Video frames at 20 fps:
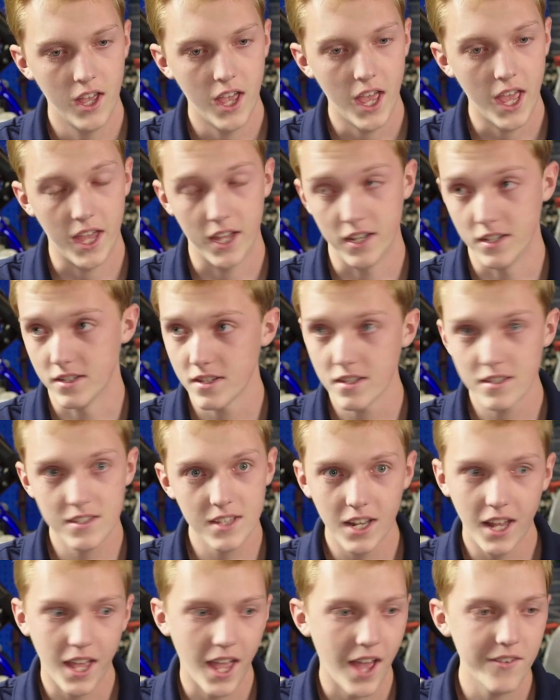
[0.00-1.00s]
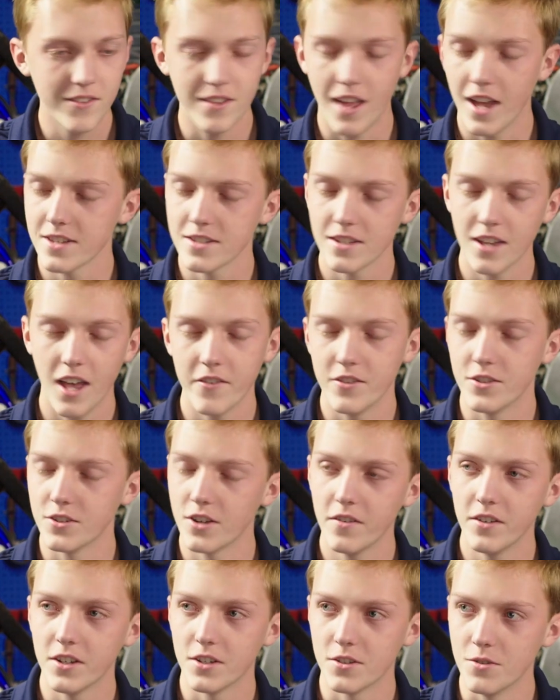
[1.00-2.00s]
And since then, I still haven't
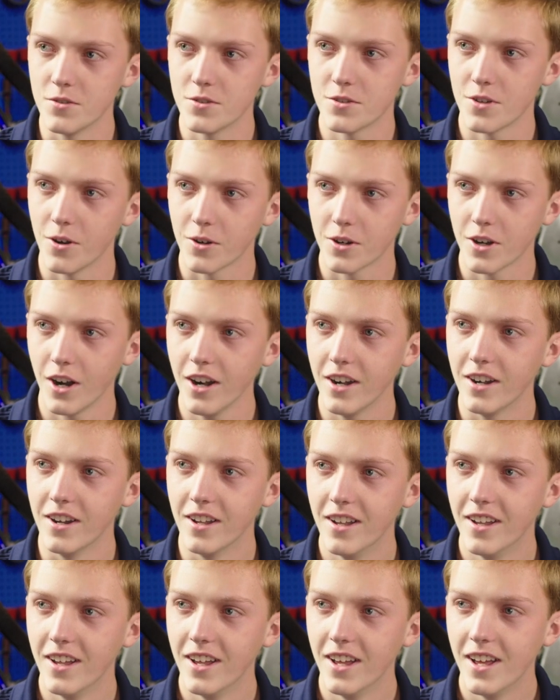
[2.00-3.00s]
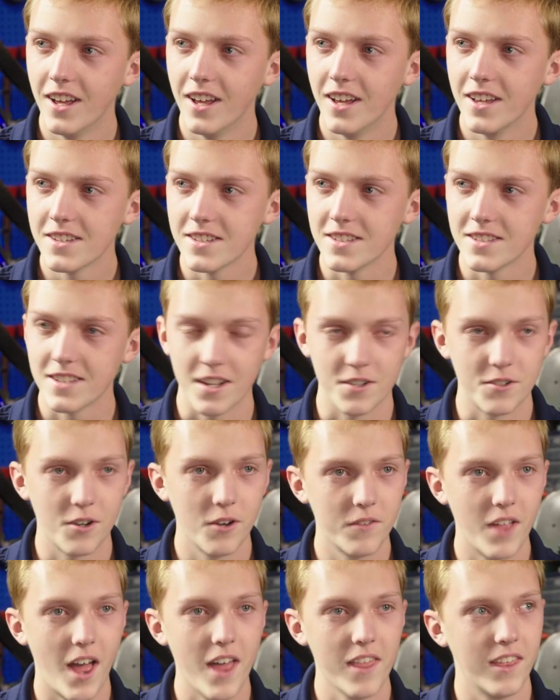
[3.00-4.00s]
driven a two-stroke kart since I
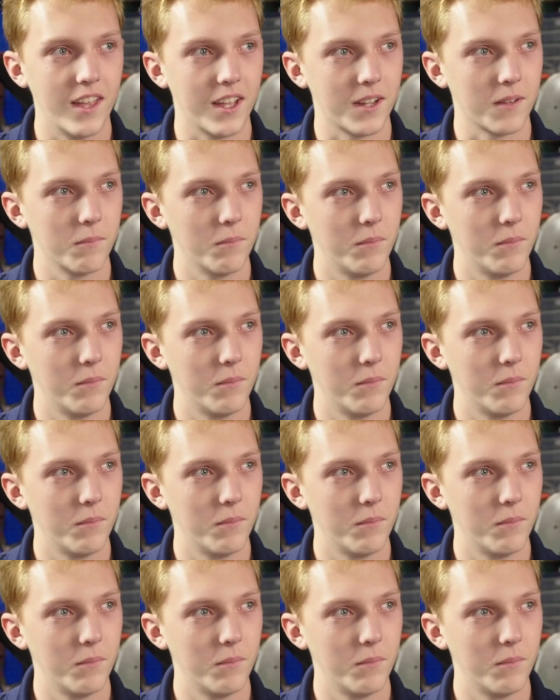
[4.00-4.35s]
drove that thing.